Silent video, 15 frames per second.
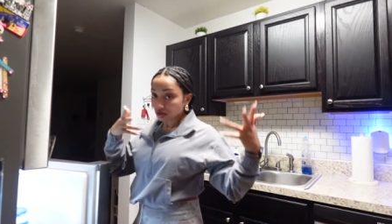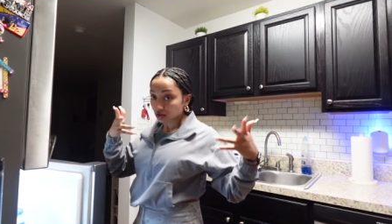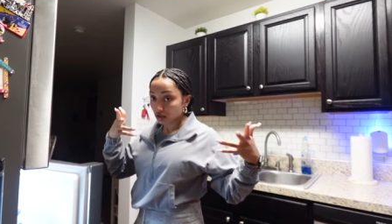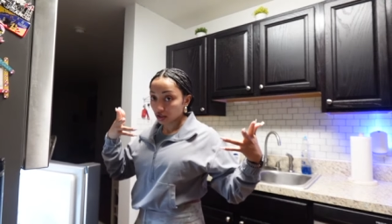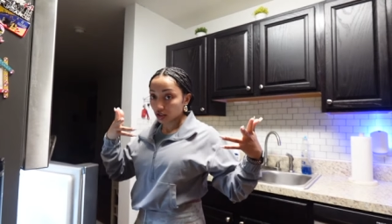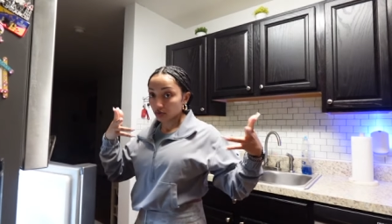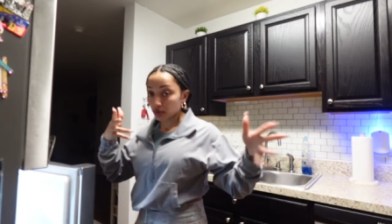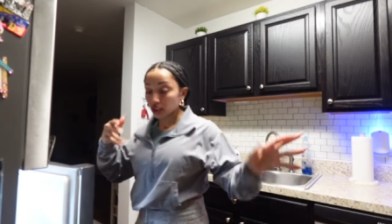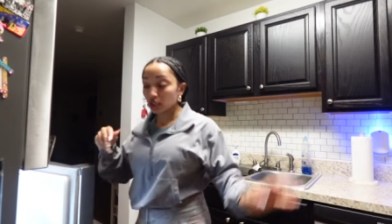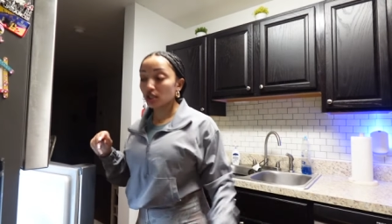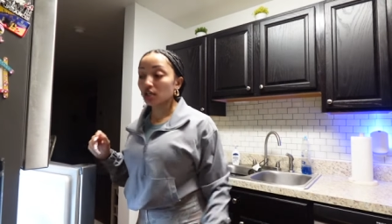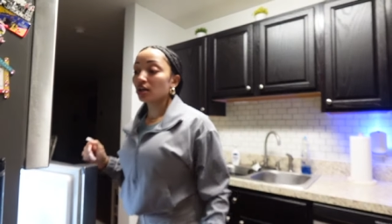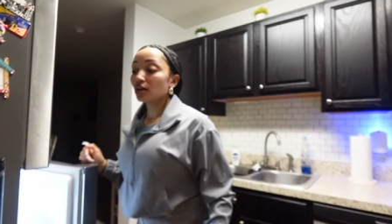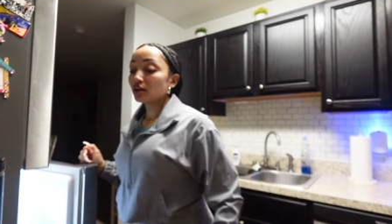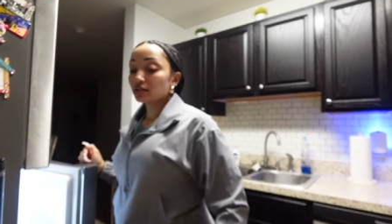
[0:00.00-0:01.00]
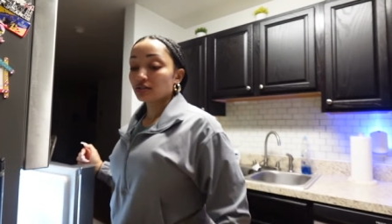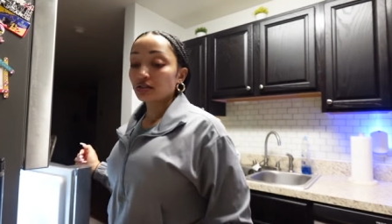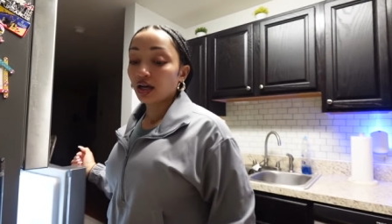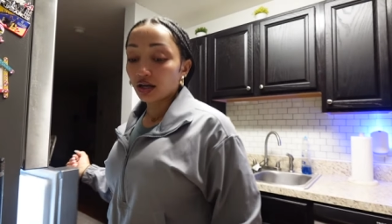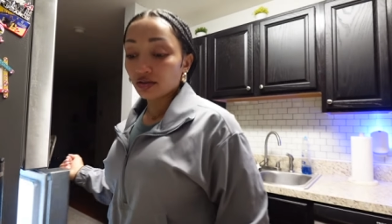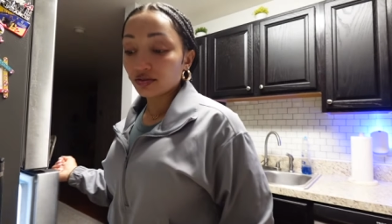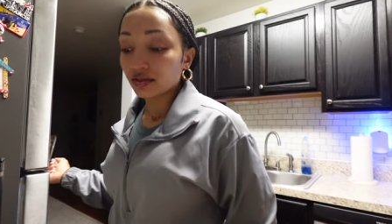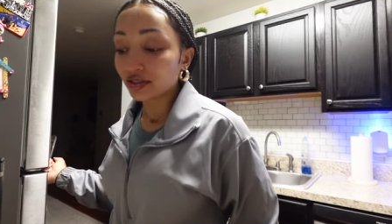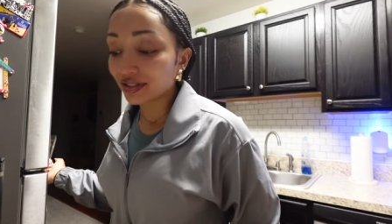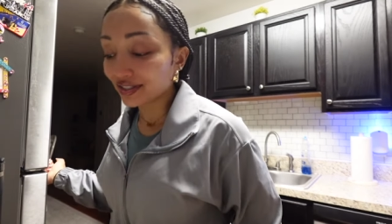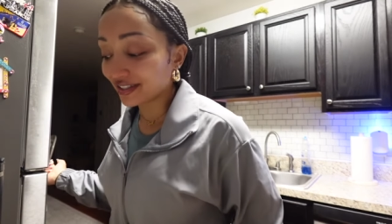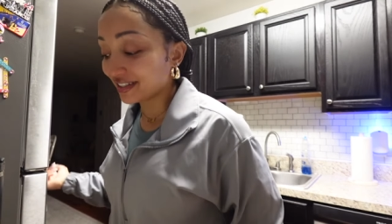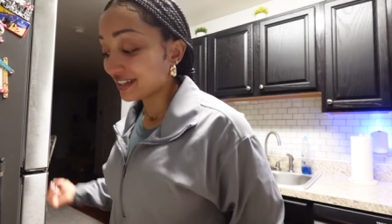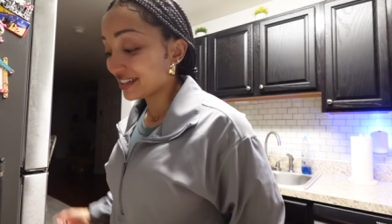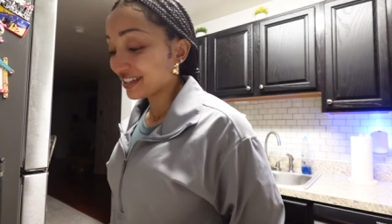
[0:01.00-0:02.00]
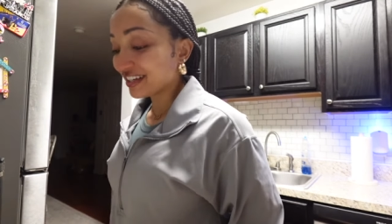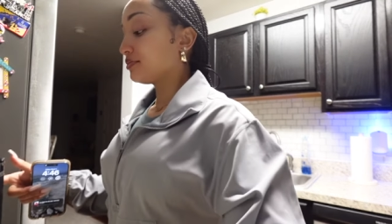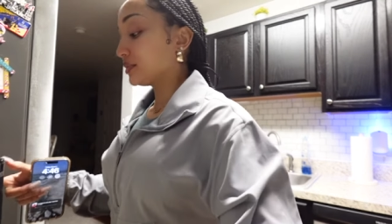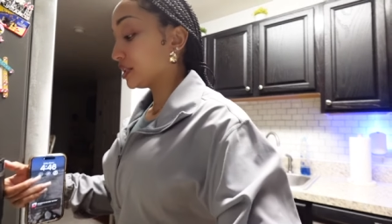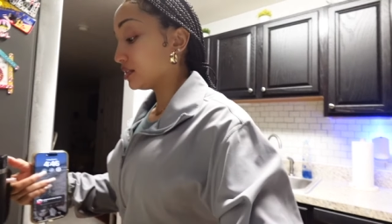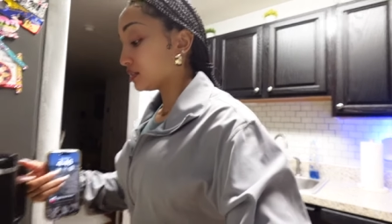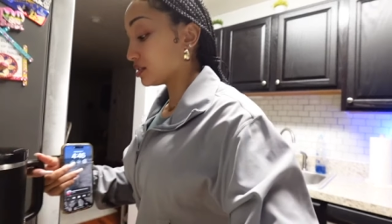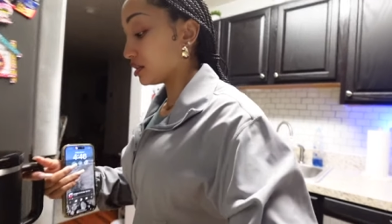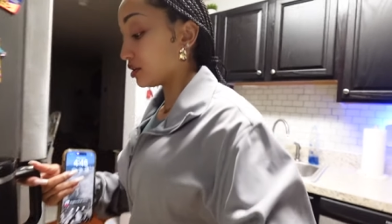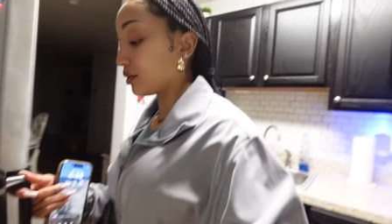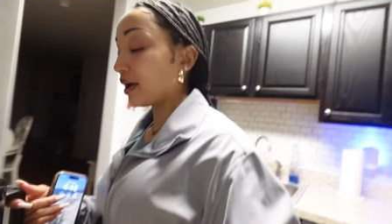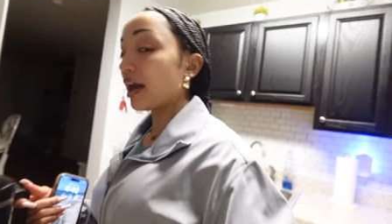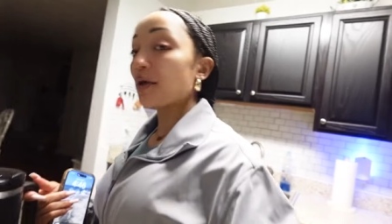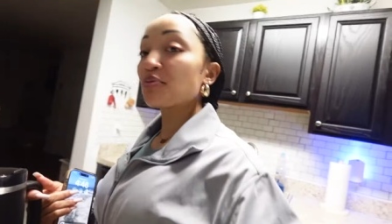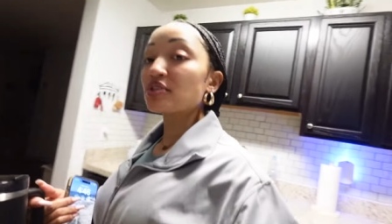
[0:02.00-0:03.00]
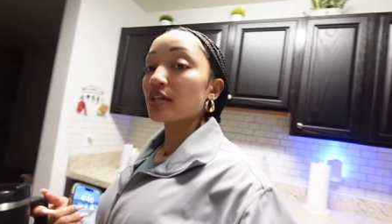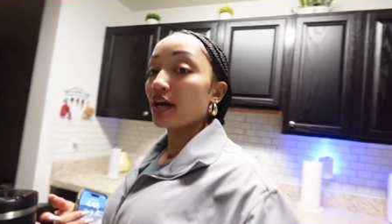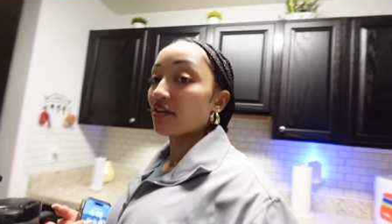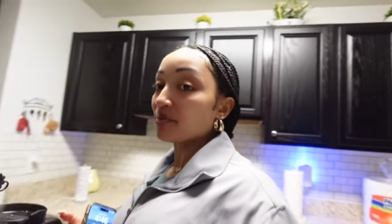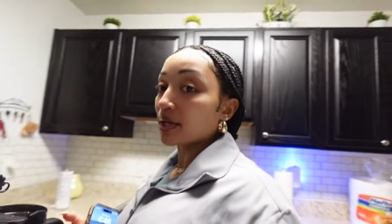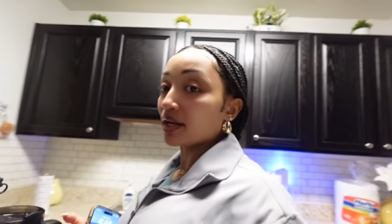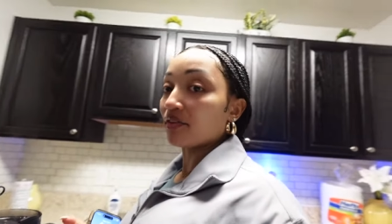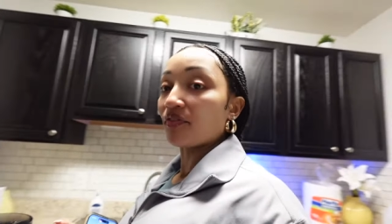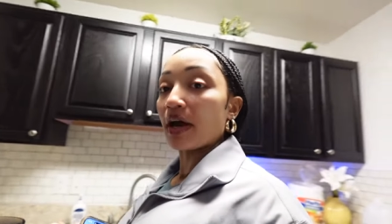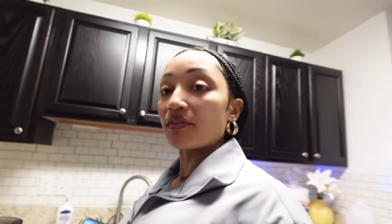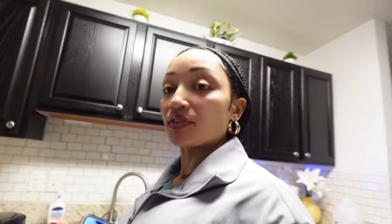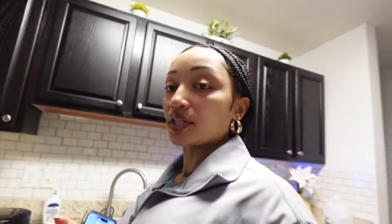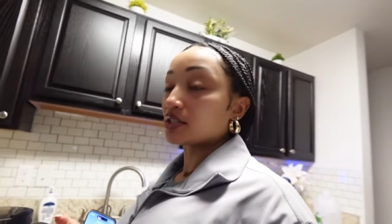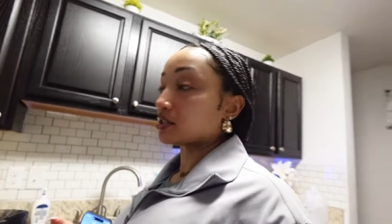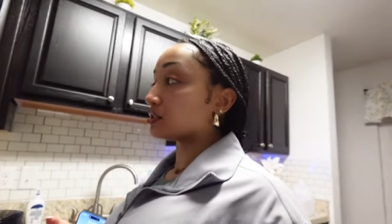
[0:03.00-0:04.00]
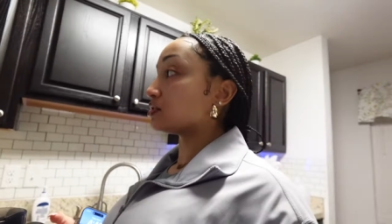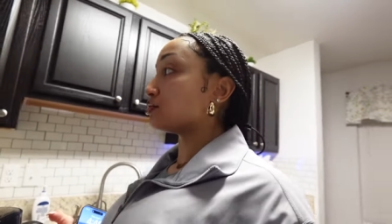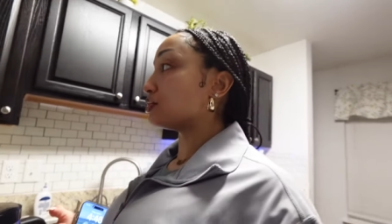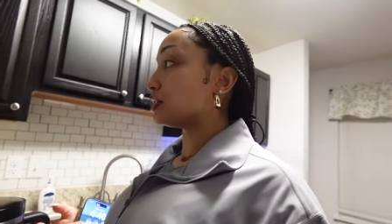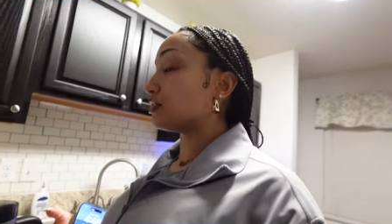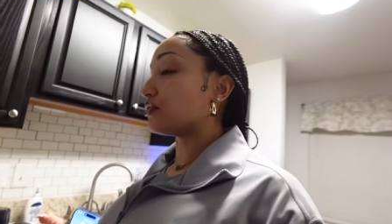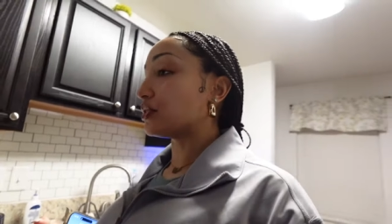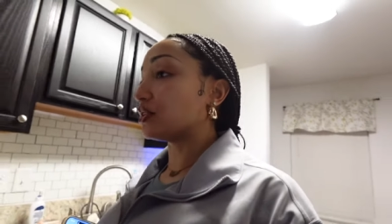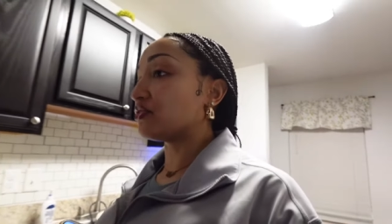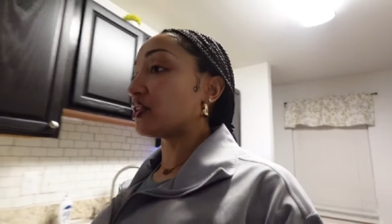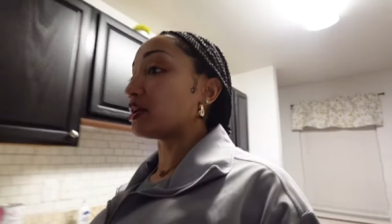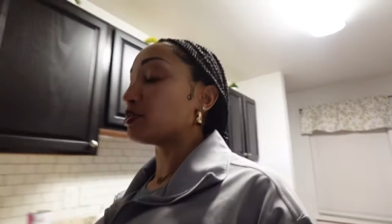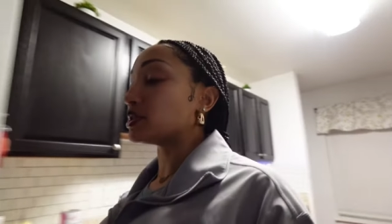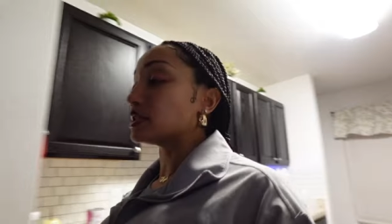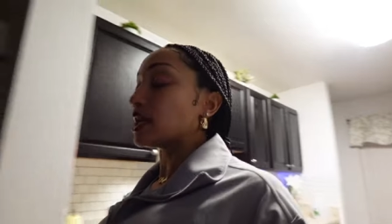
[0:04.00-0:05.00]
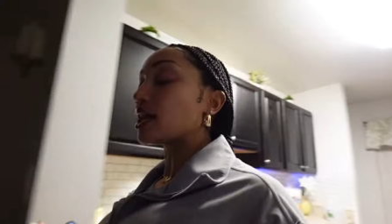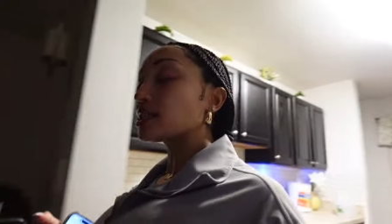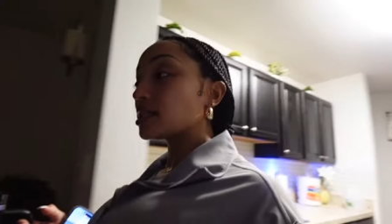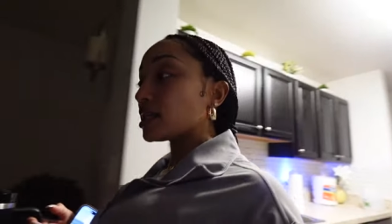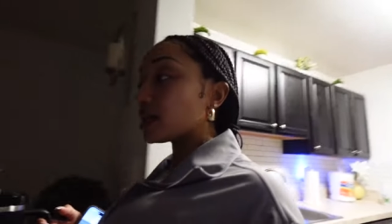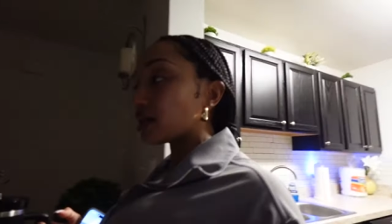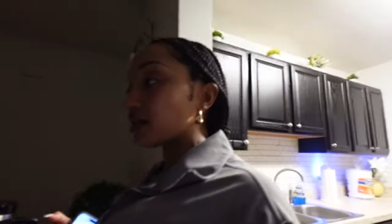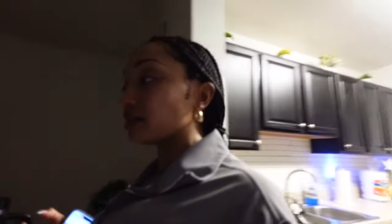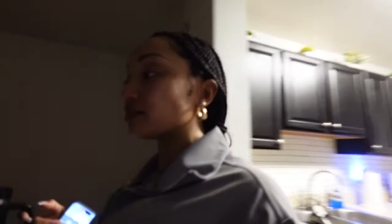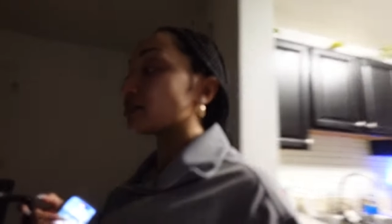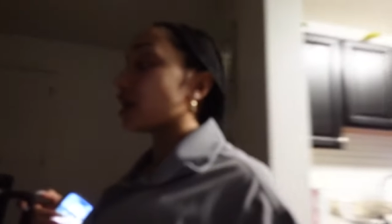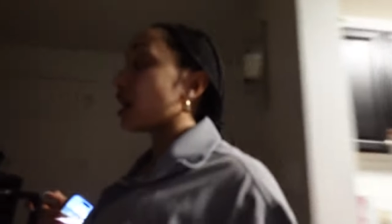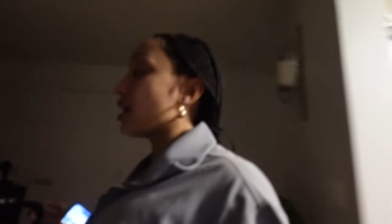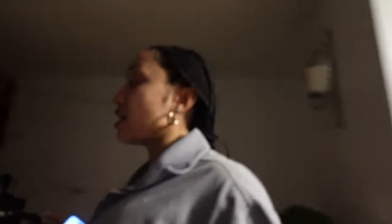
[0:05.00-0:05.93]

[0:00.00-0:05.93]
You get me? So... So, happy to have made it 5 days this week. Feeling very productive.